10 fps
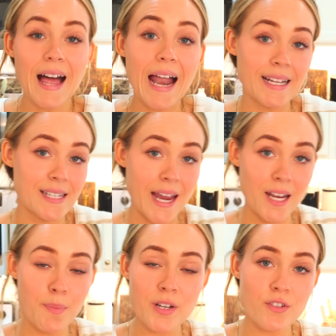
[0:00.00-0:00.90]
add a
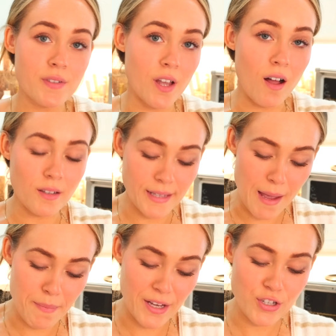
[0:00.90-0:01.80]
tiny pinch of salt,
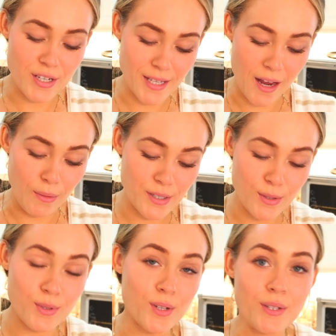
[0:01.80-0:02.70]
not much because I always
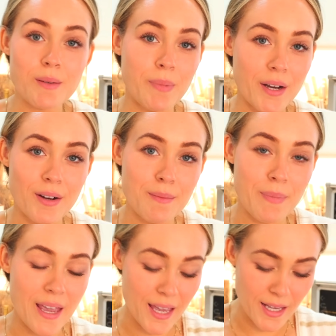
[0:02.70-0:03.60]
use salted butter in
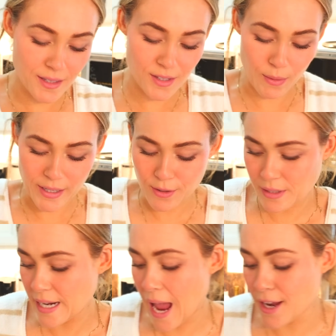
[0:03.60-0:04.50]
baking, so I don't
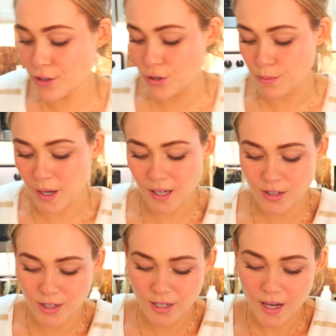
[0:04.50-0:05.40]
need to add too
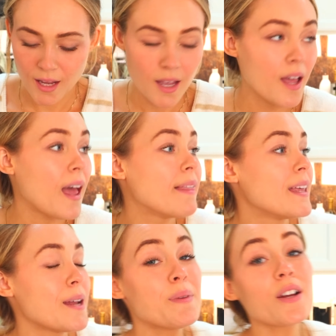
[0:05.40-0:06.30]
much. And
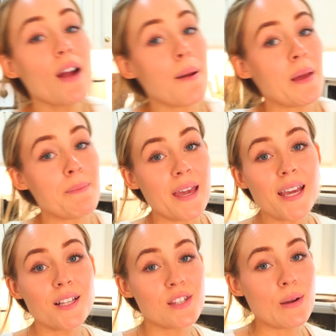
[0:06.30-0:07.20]
then I'm gonna grab my
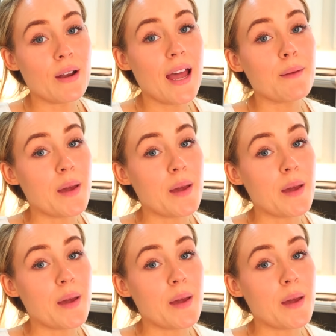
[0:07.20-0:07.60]
baking soda and